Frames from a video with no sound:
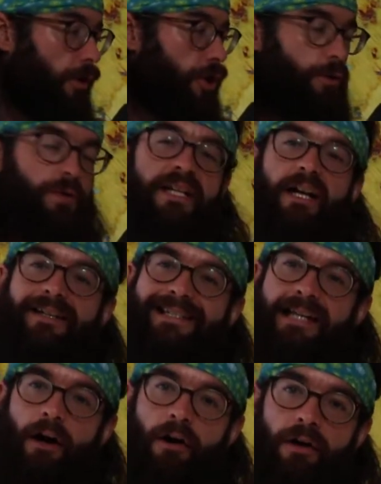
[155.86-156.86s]
are using a
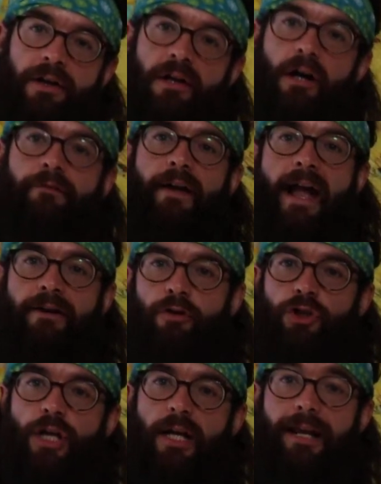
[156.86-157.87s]
ton of
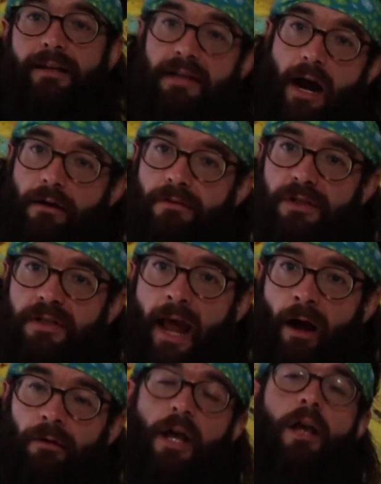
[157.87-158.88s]
energy, and it tires us
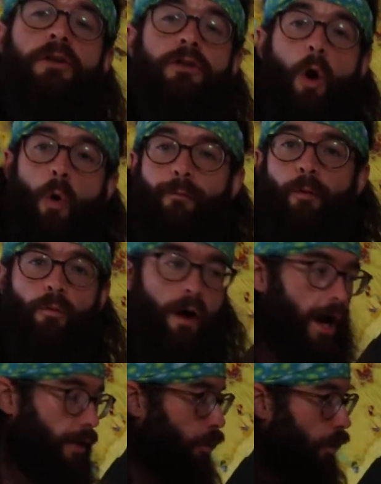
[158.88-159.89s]
out, to
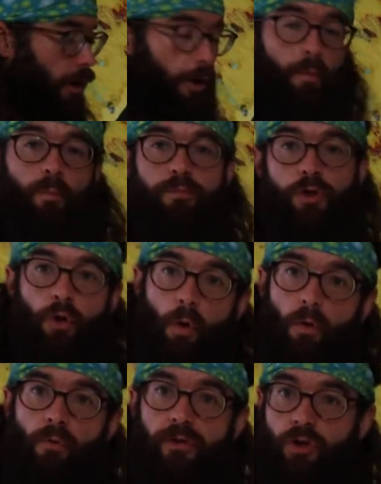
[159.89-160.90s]
override what our
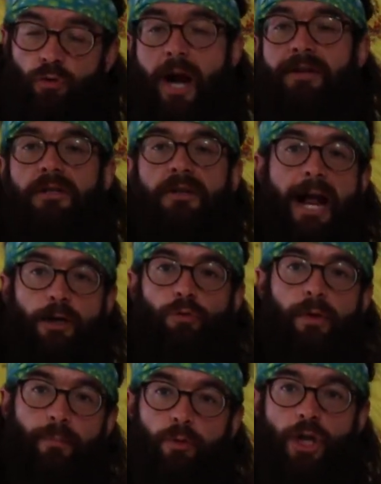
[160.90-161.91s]
soul is trying to
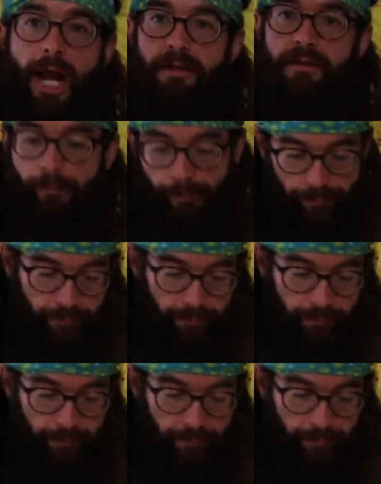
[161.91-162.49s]
naturally project.